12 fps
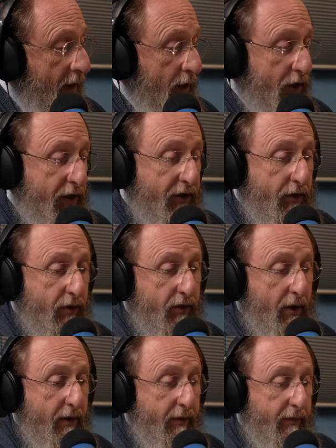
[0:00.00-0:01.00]
just
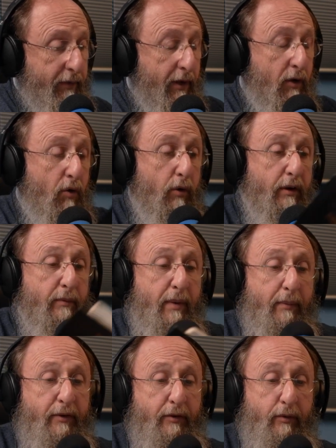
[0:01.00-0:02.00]
according
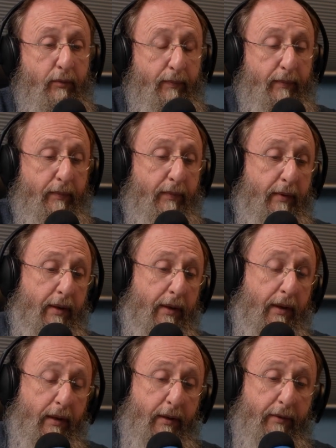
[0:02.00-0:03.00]
maybe to
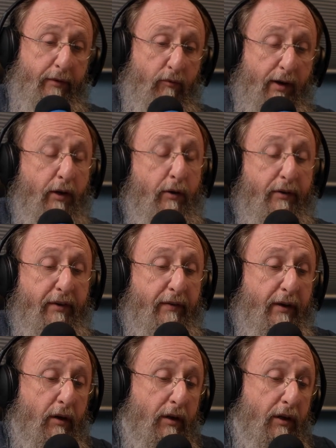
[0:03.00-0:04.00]
the records and
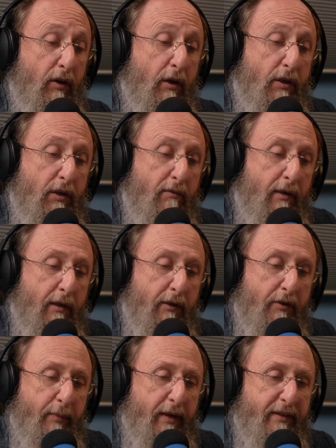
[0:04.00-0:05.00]
the archaeological
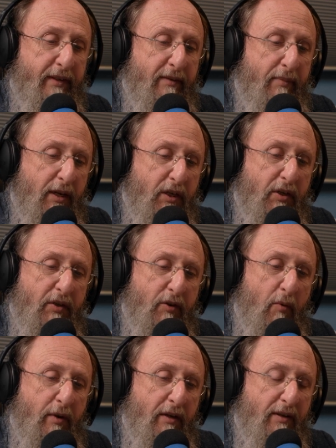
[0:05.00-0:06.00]
records, because it's mentioned
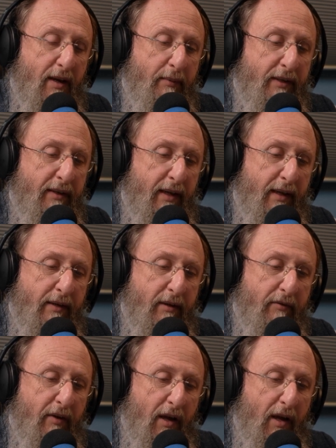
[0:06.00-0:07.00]
so many times at the end
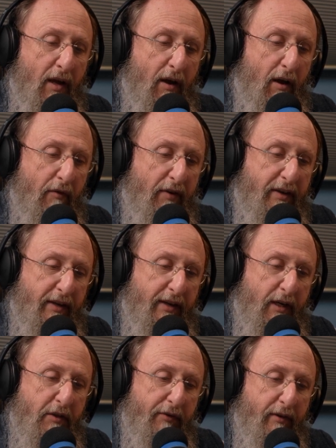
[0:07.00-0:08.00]
of
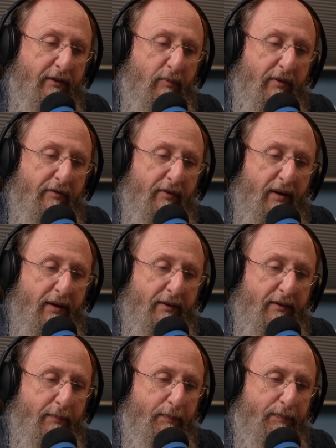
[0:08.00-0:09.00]
Vayigash. First, we find